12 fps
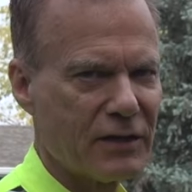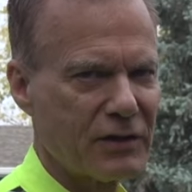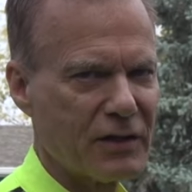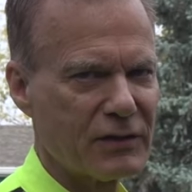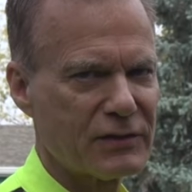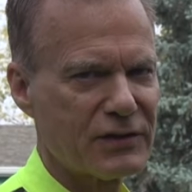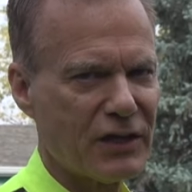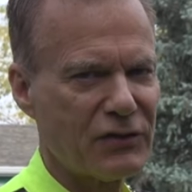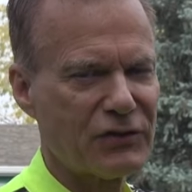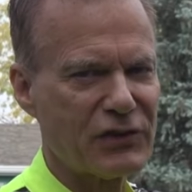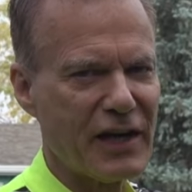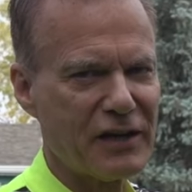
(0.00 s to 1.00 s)
on the sun
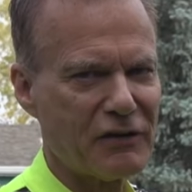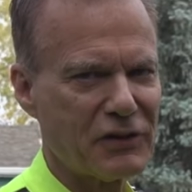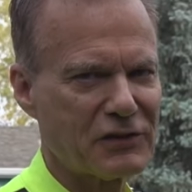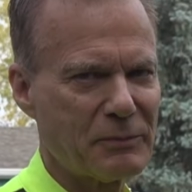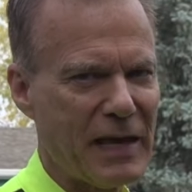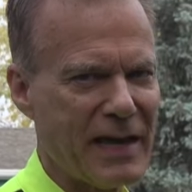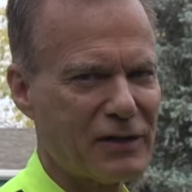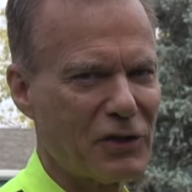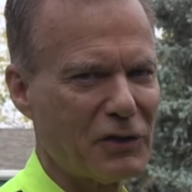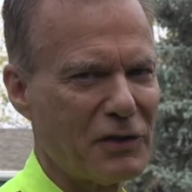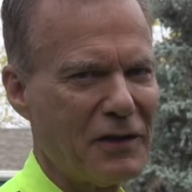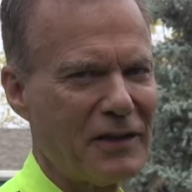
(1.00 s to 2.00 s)
side of this
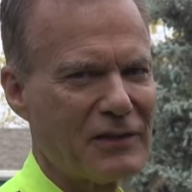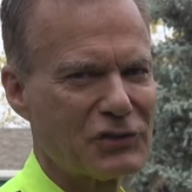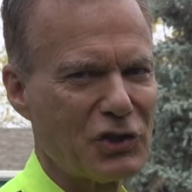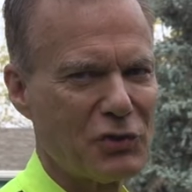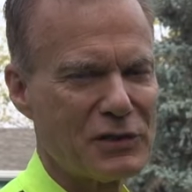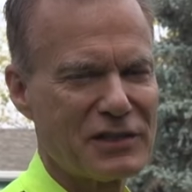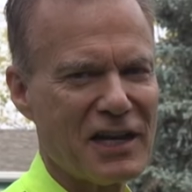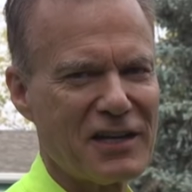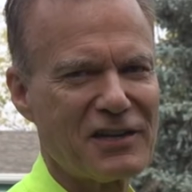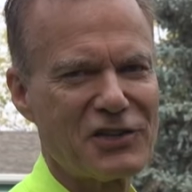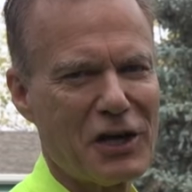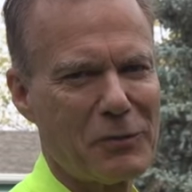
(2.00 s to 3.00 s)
panel, so it was
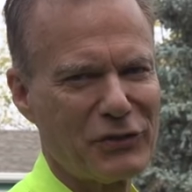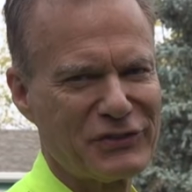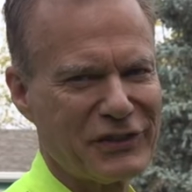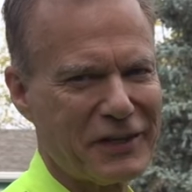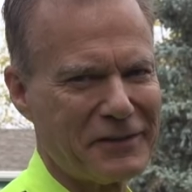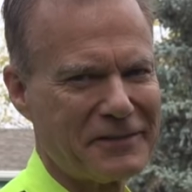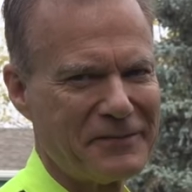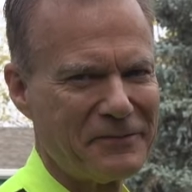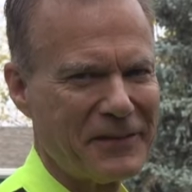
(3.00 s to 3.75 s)
getting double sun.